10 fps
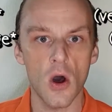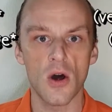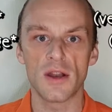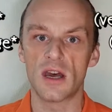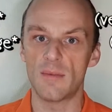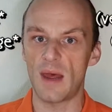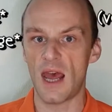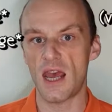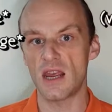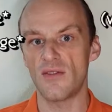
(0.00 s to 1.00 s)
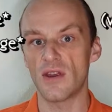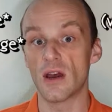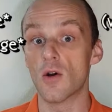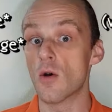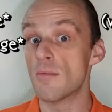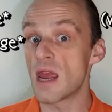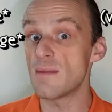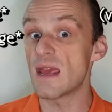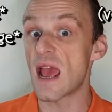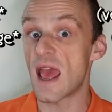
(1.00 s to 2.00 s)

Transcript: on a behavior or maybe